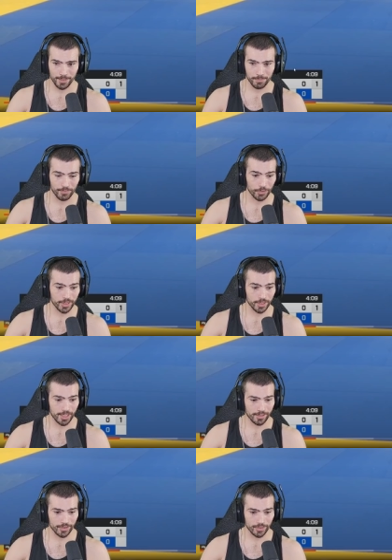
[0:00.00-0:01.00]
before he can
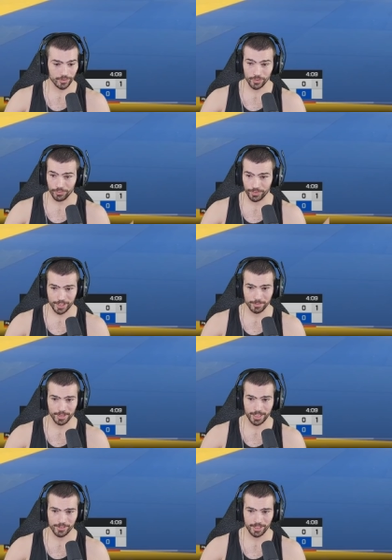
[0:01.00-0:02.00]
kick his little
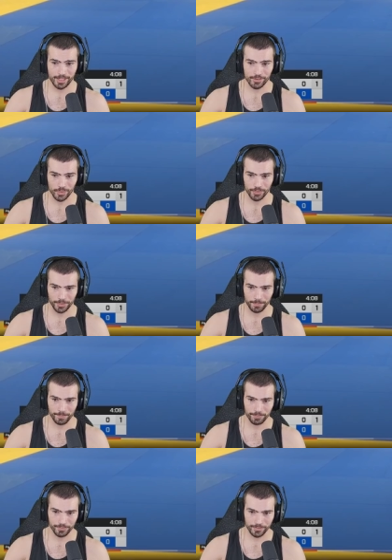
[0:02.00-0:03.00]
flexible ass legs over.
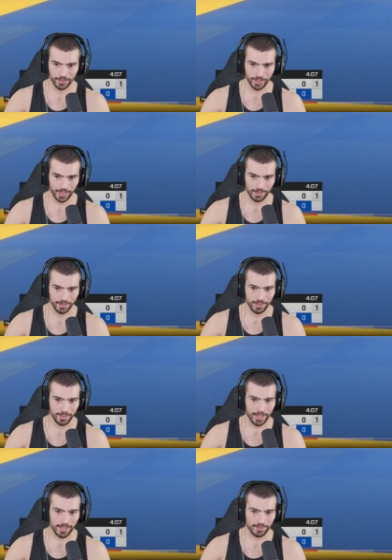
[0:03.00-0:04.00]
Okay?
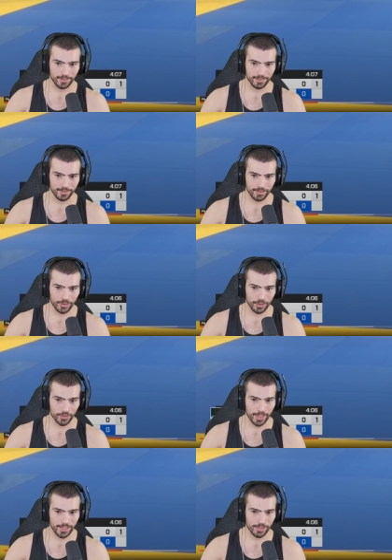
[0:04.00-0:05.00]
And you're
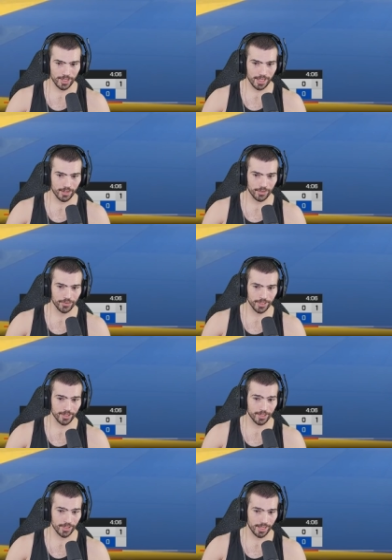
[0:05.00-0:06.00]
trying to stay
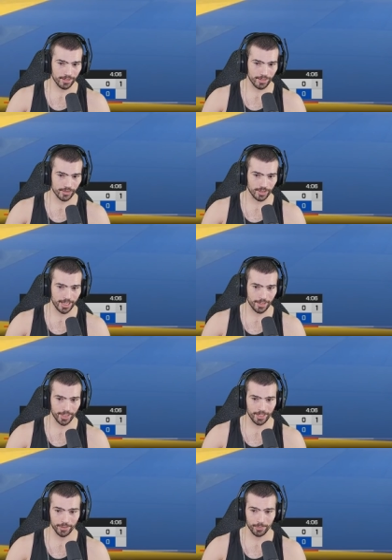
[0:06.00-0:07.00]
underneath his head, his leg
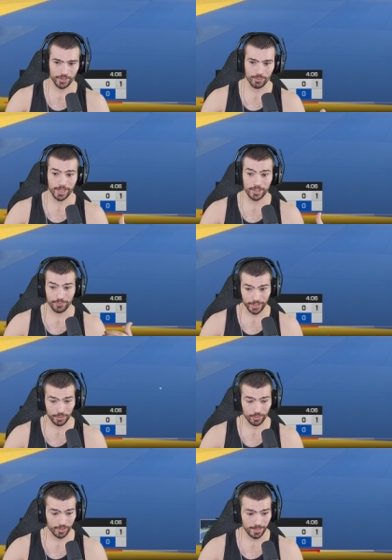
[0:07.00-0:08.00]
right here, which is why you feel like
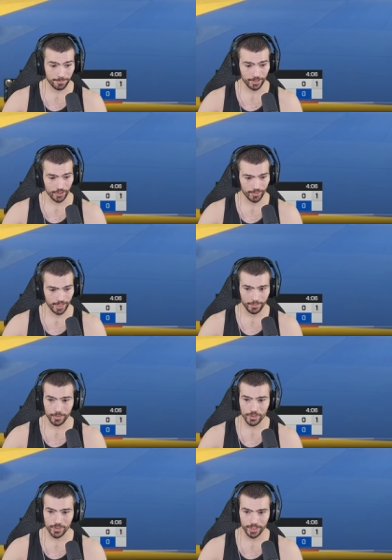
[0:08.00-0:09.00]
you can keep pressuring in,
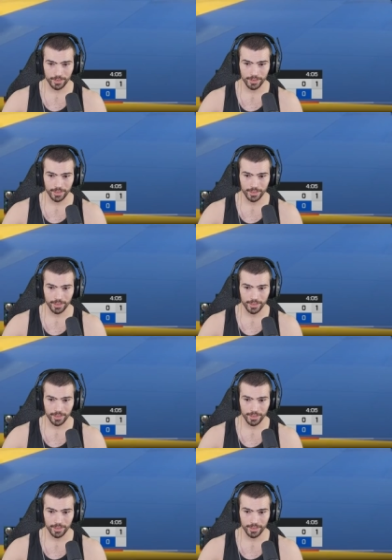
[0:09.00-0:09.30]
which is good.